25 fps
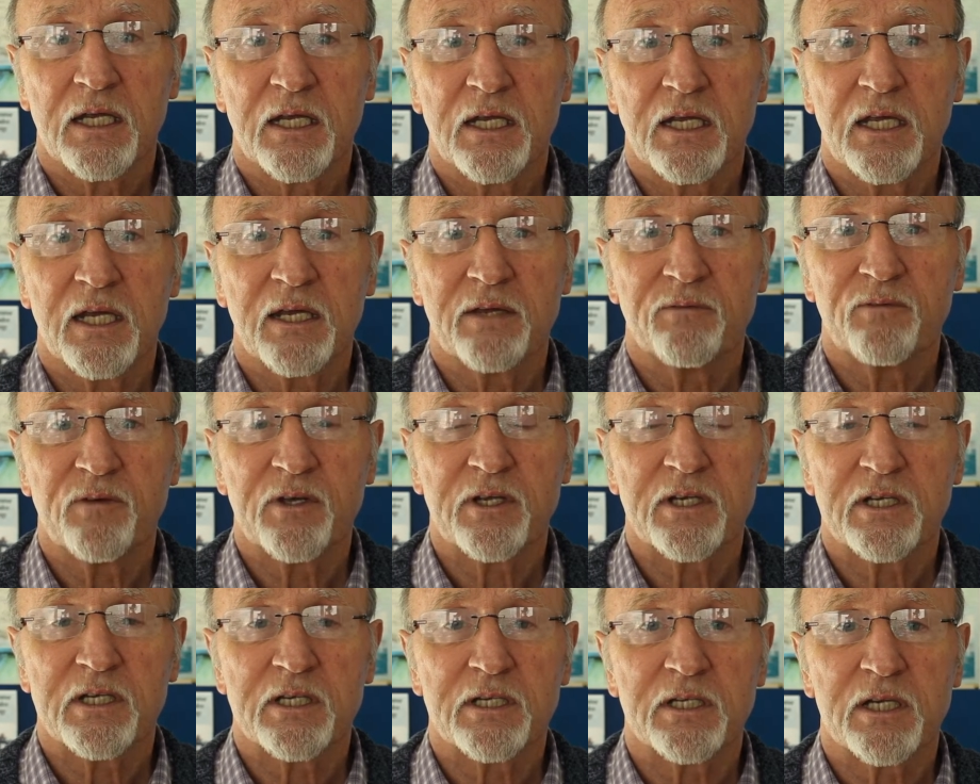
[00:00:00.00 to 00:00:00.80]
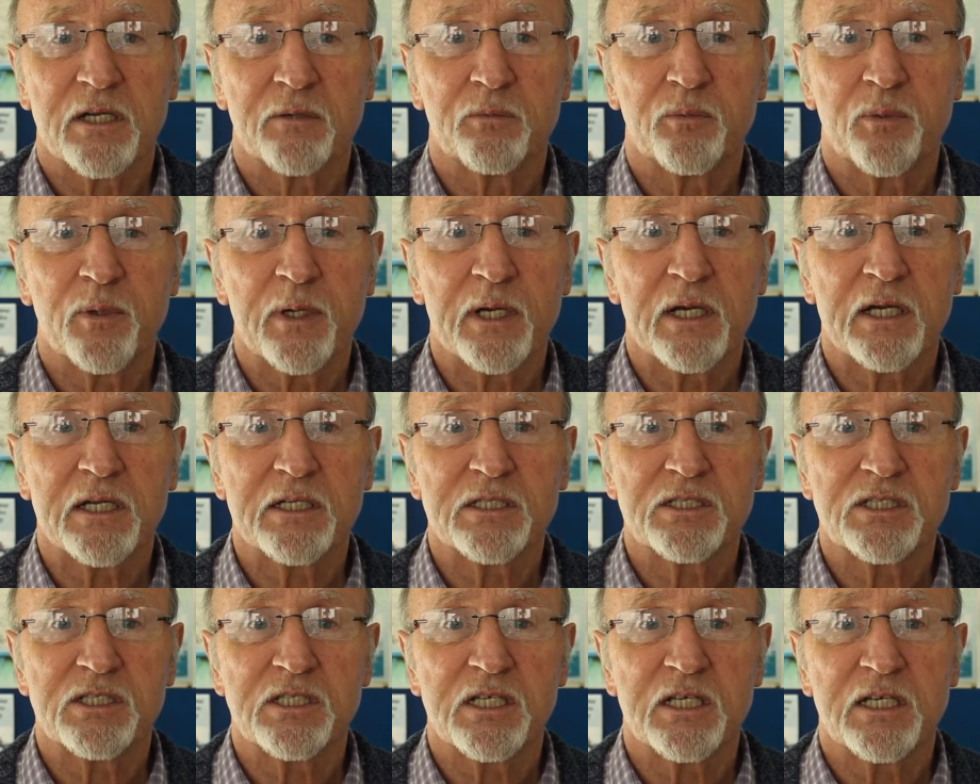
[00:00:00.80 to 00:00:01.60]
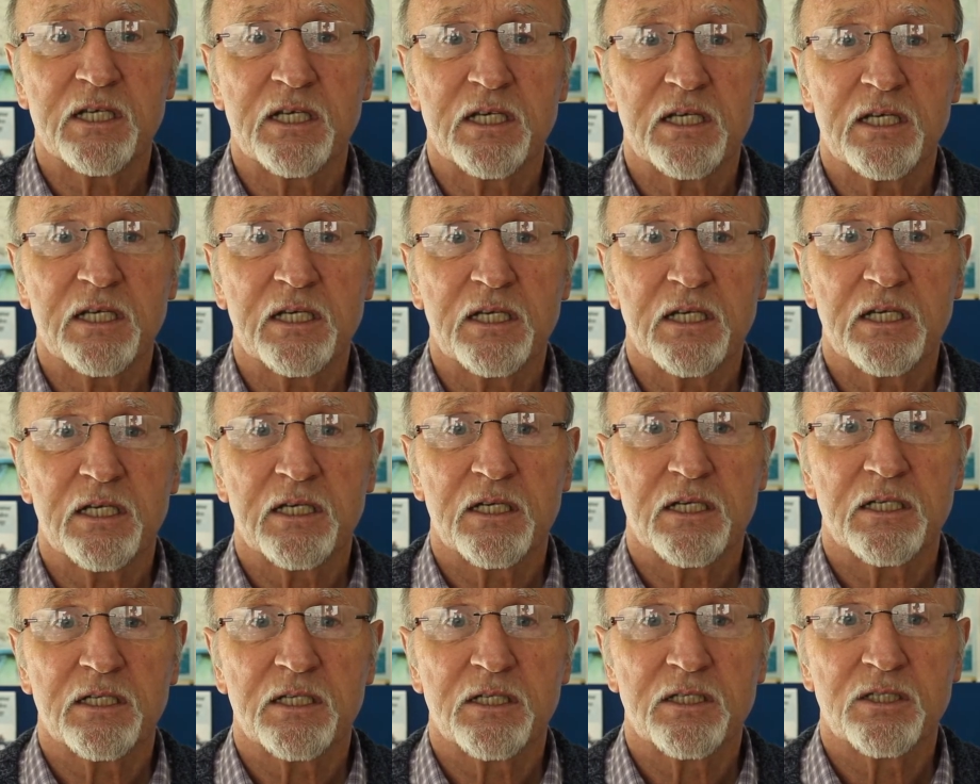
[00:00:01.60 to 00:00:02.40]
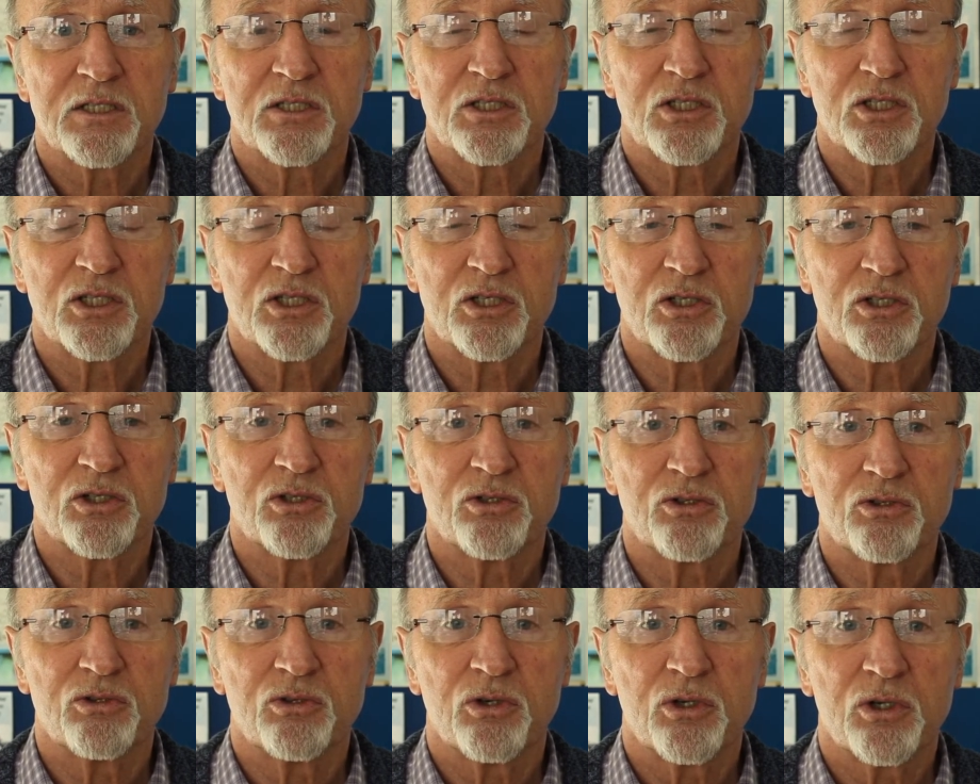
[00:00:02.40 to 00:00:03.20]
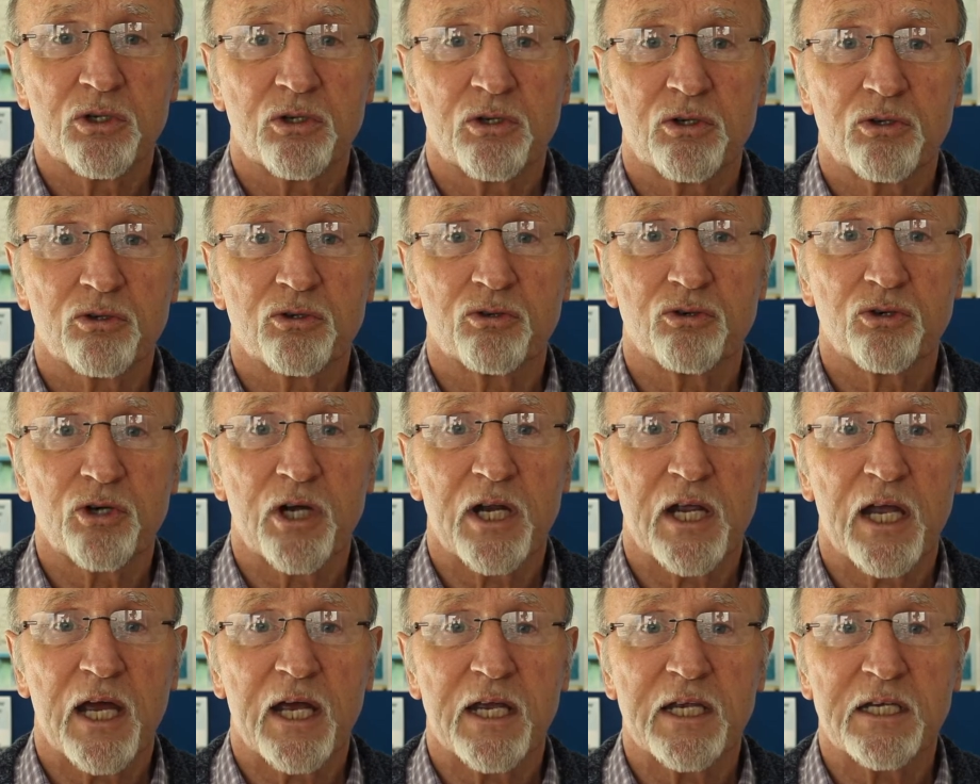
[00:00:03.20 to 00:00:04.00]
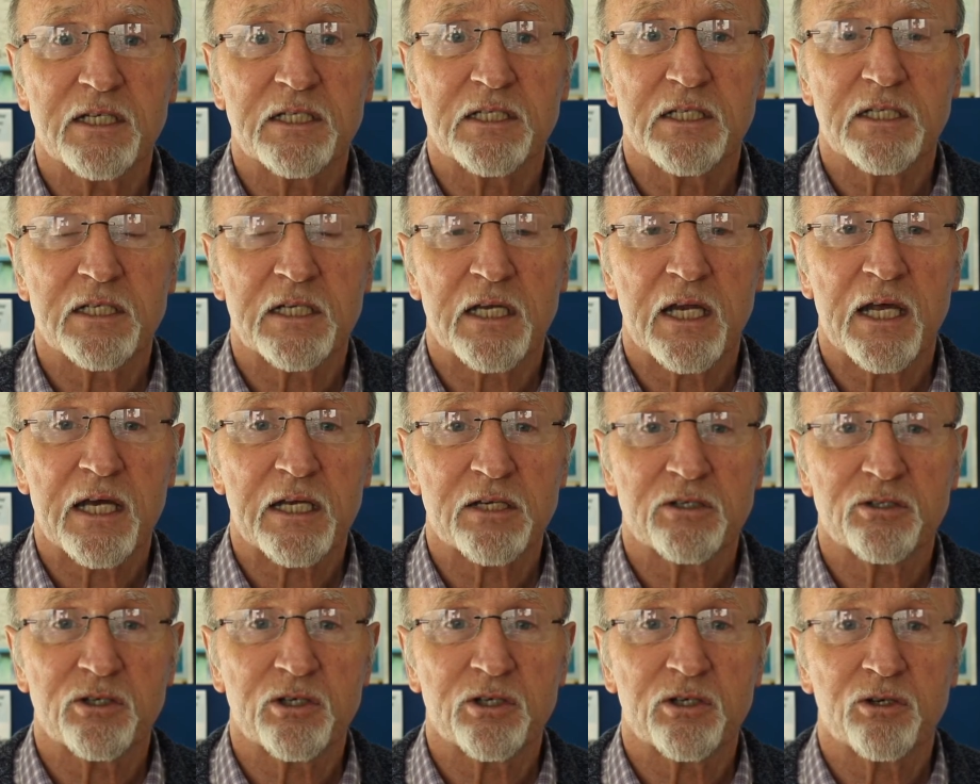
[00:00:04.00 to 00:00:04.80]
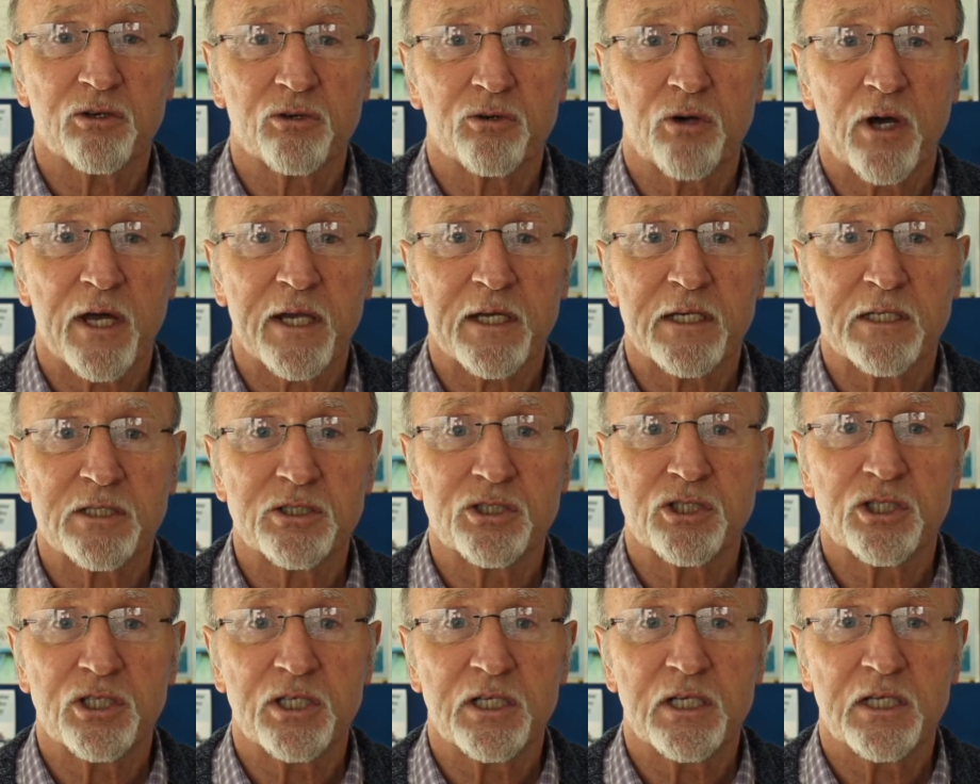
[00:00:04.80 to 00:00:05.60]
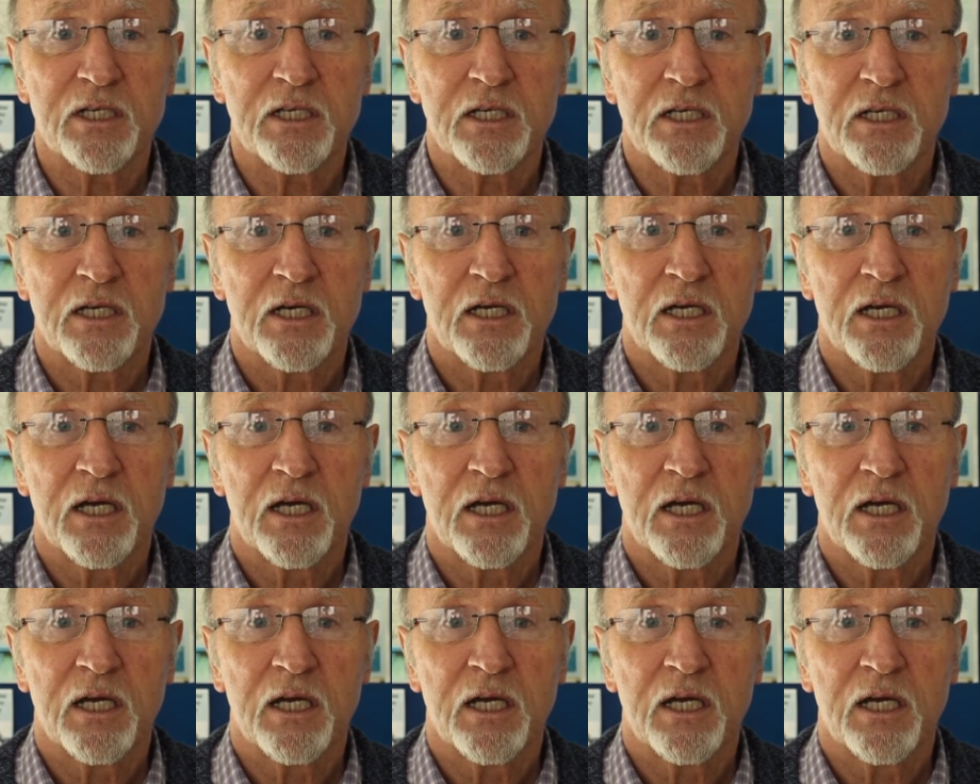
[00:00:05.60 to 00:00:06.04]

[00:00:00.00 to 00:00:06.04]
give it an ability to create electrical energy